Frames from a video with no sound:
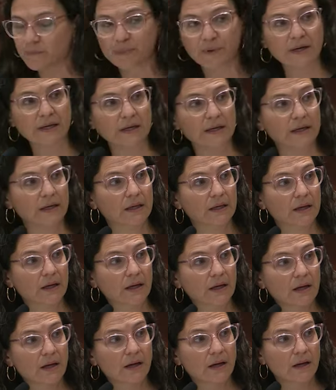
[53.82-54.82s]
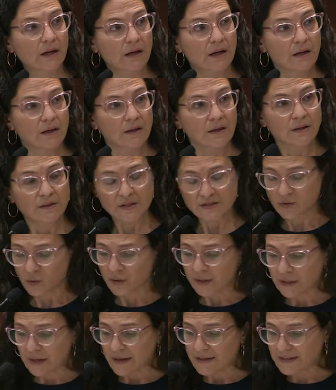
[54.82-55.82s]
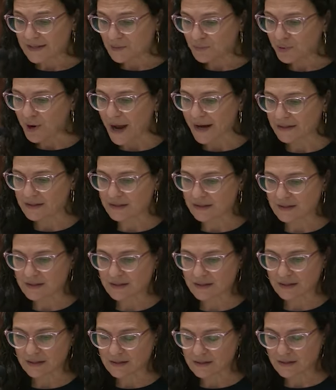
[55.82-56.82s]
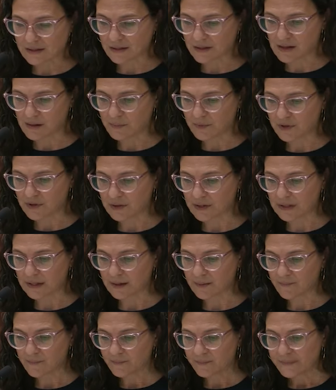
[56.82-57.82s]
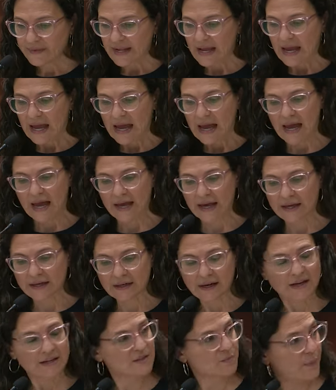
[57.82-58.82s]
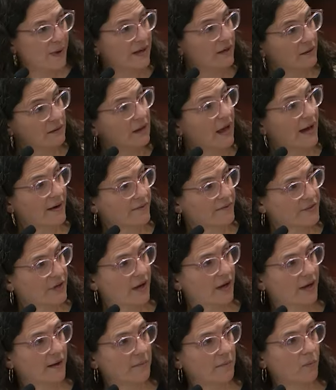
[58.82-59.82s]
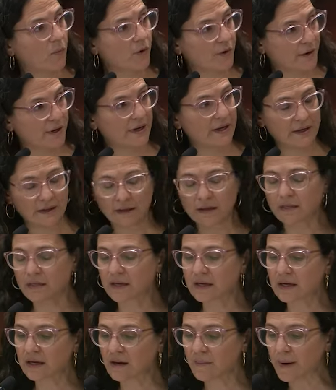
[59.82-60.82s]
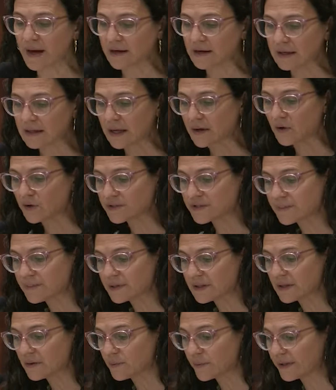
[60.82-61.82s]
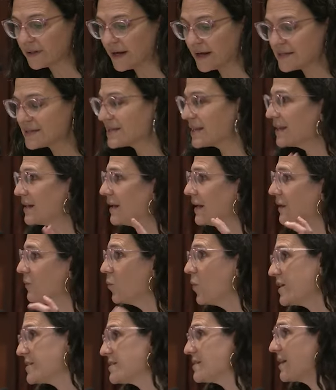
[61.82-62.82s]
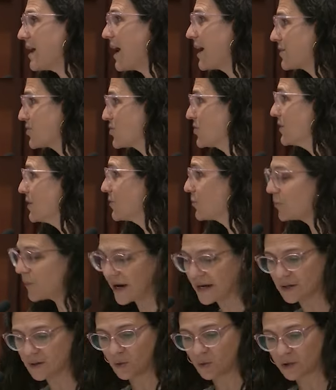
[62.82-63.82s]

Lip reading: bringing this organizing practice into the community. And I spent a lot of time worrying and thinking about it, and I ultimately realized that it wasn't actually the right